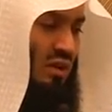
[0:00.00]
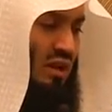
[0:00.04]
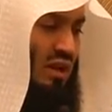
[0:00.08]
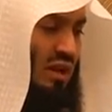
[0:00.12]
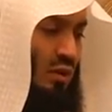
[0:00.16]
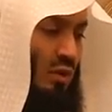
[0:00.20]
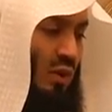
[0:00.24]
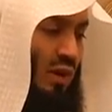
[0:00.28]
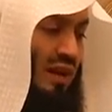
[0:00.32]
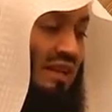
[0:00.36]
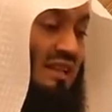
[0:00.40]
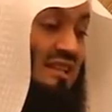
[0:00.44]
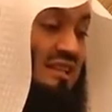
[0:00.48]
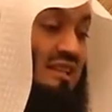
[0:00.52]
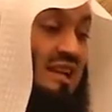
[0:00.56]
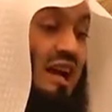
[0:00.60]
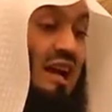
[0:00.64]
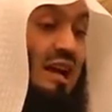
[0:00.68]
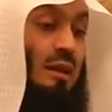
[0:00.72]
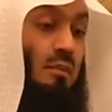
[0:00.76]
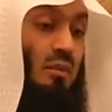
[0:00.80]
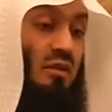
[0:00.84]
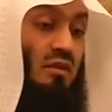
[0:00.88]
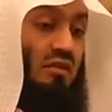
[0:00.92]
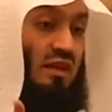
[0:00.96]
only one
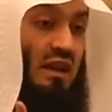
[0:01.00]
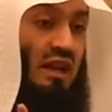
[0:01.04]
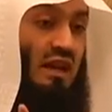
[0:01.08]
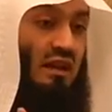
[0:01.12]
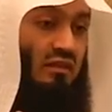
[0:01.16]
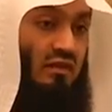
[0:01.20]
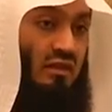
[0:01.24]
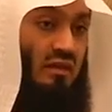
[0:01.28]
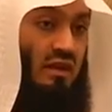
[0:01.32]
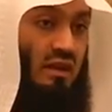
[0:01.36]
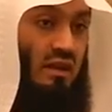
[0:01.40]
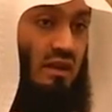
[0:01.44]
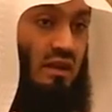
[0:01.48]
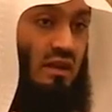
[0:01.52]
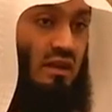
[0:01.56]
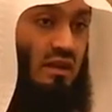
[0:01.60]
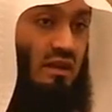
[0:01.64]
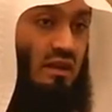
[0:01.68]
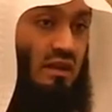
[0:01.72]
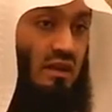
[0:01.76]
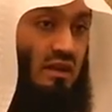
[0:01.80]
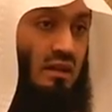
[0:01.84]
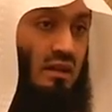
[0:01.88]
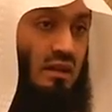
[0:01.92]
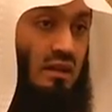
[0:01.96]
type of life.
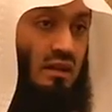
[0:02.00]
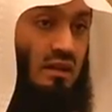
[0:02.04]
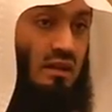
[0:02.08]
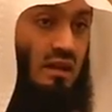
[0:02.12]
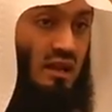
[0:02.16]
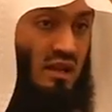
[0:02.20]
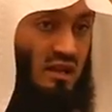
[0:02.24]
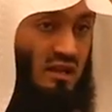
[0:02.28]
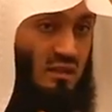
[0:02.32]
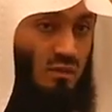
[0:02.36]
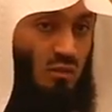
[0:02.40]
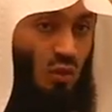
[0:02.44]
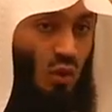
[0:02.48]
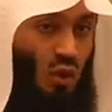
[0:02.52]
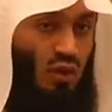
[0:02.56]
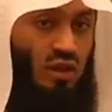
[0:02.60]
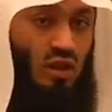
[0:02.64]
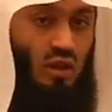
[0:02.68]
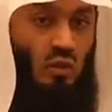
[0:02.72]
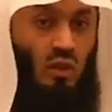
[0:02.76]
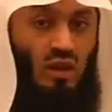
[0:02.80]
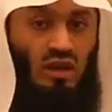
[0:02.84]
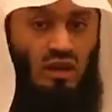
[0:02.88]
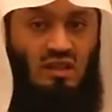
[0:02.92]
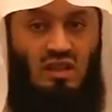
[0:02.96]
There is more
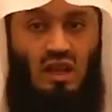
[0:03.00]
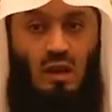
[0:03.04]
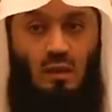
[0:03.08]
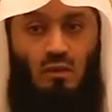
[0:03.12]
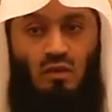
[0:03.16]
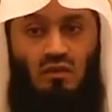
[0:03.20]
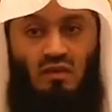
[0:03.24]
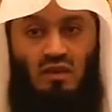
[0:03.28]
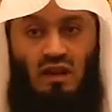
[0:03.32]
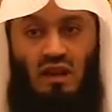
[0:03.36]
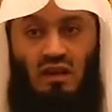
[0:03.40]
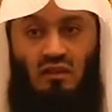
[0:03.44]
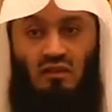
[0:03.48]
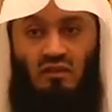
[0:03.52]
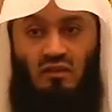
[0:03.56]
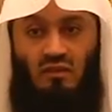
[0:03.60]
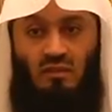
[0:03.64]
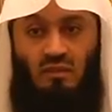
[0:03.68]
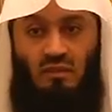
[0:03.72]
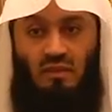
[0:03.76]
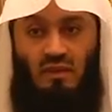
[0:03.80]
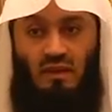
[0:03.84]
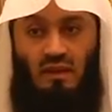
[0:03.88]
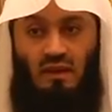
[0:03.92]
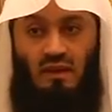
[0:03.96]
than one type of life.
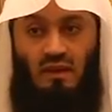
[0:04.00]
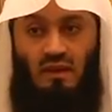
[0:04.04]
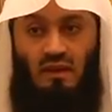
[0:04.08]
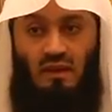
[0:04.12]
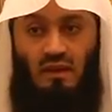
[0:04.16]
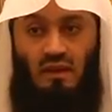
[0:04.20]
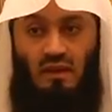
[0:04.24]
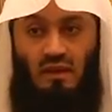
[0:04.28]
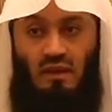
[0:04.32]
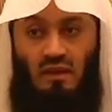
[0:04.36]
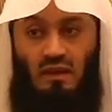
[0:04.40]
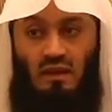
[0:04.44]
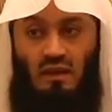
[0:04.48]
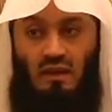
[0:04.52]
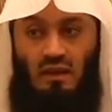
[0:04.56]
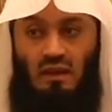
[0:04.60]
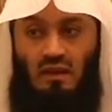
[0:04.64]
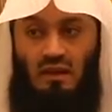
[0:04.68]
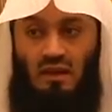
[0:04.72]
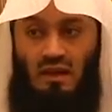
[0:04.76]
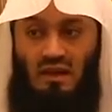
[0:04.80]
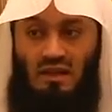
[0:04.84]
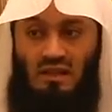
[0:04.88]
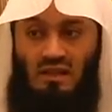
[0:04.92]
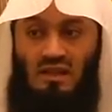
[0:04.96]

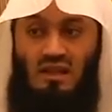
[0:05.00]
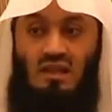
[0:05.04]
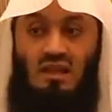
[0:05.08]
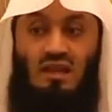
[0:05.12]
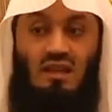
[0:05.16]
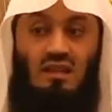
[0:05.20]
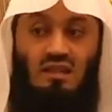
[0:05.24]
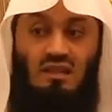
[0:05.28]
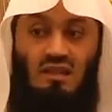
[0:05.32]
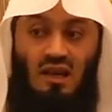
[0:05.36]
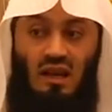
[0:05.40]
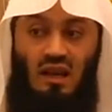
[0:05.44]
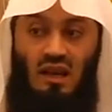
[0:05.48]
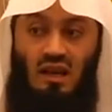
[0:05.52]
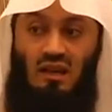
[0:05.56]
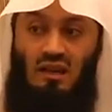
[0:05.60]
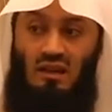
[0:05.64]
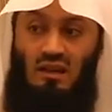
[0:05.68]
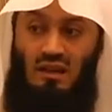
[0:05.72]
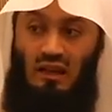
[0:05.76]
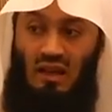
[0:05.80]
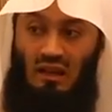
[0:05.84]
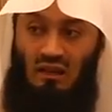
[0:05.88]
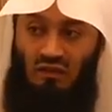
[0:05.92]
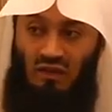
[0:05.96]
There is the
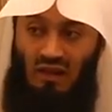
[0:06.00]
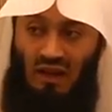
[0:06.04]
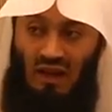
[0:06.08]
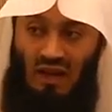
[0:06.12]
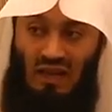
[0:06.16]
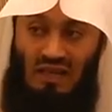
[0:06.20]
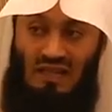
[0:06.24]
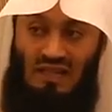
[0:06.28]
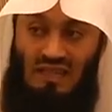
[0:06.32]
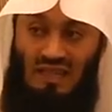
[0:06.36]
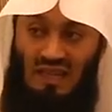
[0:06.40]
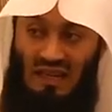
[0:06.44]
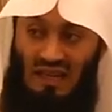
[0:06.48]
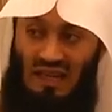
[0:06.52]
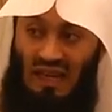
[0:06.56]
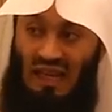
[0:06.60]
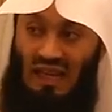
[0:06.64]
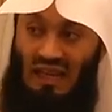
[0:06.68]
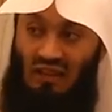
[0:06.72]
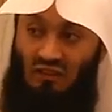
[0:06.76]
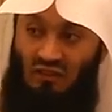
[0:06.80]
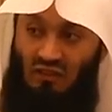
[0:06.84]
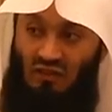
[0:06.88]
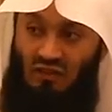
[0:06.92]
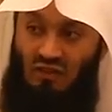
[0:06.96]
eternal, everlasting
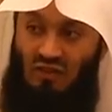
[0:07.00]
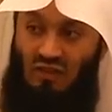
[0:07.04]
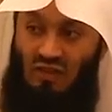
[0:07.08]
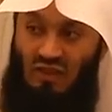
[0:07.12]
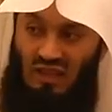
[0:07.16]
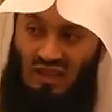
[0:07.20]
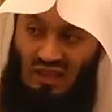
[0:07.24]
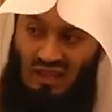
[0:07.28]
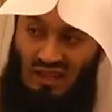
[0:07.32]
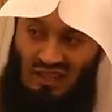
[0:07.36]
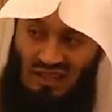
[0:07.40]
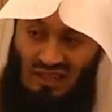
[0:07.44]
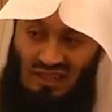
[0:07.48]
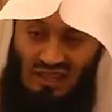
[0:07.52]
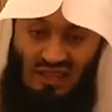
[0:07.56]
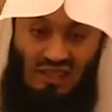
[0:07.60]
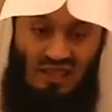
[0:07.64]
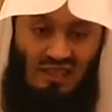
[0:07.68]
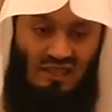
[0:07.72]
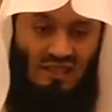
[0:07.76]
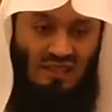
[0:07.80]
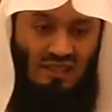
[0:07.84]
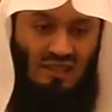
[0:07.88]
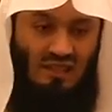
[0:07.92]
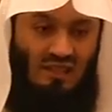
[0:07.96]
life that
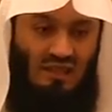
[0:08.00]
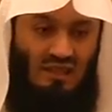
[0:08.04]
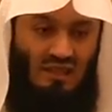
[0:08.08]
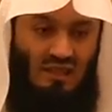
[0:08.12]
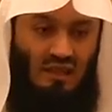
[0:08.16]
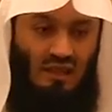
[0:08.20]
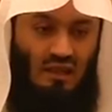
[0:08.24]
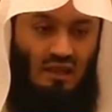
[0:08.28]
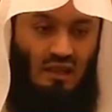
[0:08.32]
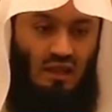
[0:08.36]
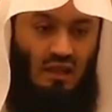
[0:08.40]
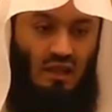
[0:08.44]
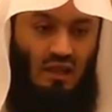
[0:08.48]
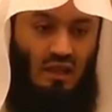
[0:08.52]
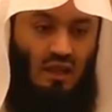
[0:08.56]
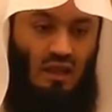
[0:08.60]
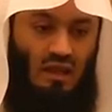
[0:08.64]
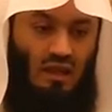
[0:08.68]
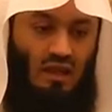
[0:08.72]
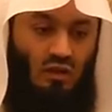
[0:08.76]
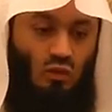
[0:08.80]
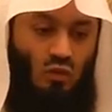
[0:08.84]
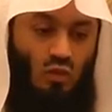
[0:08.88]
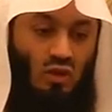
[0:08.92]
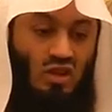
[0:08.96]
exists
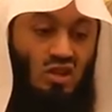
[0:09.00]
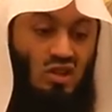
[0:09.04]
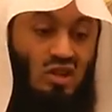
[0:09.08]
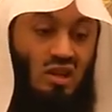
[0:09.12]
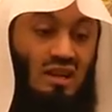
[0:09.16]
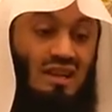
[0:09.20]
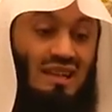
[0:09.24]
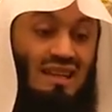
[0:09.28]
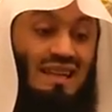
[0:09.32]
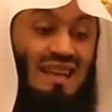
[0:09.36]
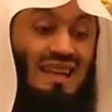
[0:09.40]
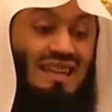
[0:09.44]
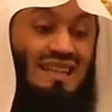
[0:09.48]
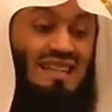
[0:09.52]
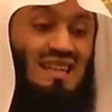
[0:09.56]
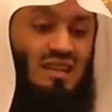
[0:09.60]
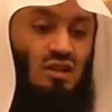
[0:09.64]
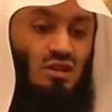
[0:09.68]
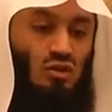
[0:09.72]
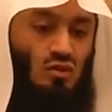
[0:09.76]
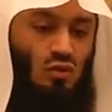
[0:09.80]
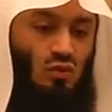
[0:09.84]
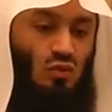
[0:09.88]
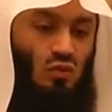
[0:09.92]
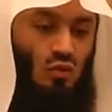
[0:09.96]
that we shall get
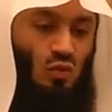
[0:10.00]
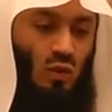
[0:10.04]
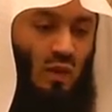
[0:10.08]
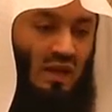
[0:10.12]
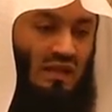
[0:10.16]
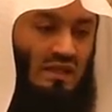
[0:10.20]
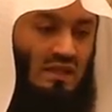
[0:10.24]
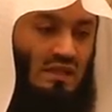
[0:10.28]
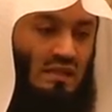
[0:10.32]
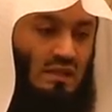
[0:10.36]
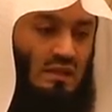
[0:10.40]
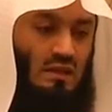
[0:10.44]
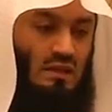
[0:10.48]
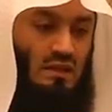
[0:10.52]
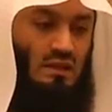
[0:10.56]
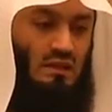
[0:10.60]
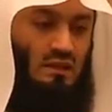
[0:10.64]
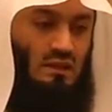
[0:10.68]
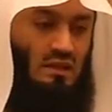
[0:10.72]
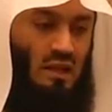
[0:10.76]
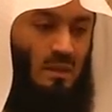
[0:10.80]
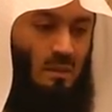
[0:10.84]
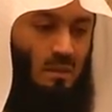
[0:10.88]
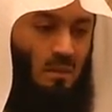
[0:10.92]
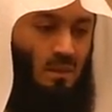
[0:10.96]
into once the
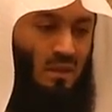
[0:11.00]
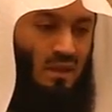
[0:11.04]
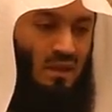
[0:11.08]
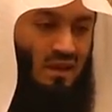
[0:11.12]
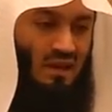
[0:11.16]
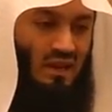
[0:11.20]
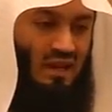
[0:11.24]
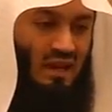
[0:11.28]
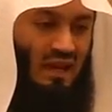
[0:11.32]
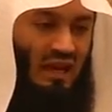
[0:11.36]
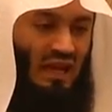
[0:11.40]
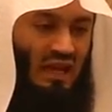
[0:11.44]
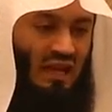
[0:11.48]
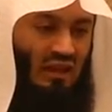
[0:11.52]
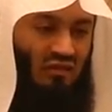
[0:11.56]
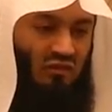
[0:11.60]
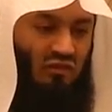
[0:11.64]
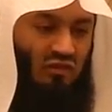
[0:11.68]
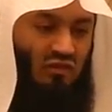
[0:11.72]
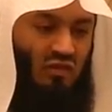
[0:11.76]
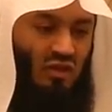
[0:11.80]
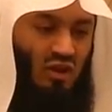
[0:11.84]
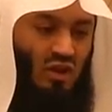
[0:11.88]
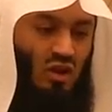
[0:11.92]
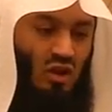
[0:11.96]
temporary
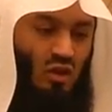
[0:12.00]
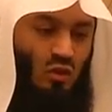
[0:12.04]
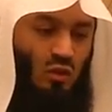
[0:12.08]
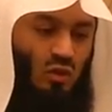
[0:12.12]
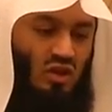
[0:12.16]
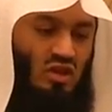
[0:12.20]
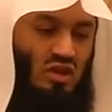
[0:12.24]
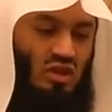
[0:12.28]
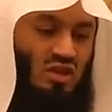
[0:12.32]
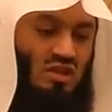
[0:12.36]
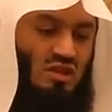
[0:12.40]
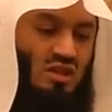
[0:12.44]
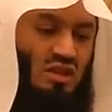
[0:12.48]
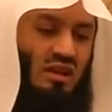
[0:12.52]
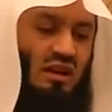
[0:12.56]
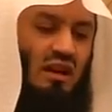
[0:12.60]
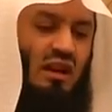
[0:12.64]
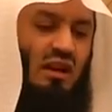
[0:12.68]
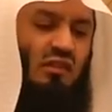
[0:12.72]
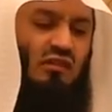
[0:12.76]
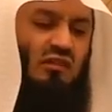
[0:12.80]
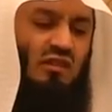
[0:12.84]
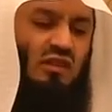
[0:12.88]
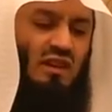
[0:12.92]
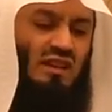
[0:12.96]
life which is
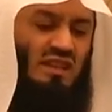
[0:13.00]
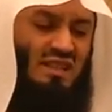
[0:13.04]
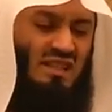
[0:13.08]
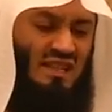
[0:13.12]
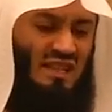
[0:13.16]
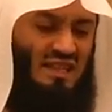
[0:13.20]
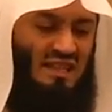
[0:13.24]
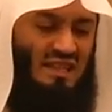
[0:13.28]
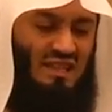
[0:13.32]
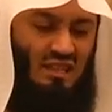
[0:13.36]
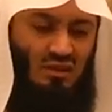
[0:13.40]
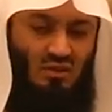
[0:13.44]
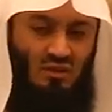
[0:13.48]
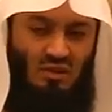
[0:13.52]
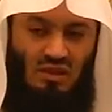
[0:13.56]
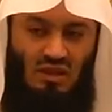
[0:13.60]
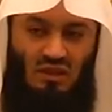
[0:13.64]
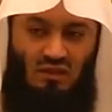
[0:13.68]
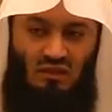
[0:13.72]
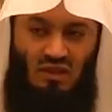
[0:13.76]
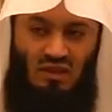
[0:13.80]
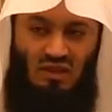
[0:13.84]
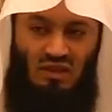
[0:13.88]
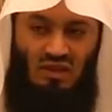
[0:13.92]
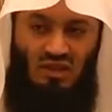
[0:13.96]
roughly 60 to
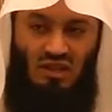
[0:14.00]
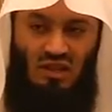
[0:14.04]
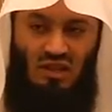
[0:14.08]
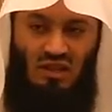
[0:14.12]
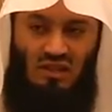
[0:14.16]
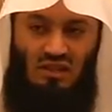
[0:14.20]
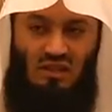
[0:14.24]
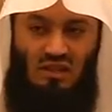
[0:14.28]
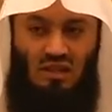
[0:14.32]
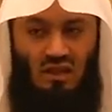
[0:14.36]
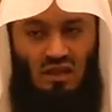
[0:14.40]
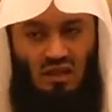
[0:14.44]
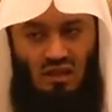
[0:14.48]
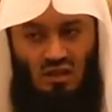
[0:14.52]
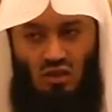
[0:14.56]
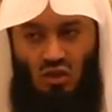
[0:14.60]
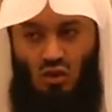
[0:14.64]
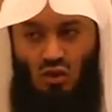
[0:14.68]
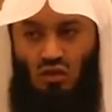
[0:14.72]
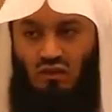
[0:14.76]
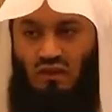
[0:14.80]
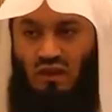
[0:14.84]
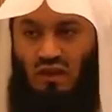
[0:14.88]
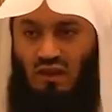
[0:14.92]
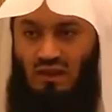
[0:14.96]
70 years, is
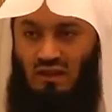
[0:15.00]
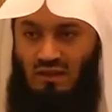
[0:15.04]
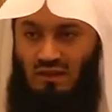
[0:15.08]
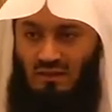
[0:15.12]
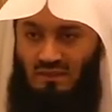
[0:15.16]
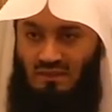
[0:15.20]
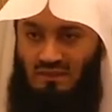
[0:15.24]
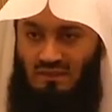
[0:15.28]
over.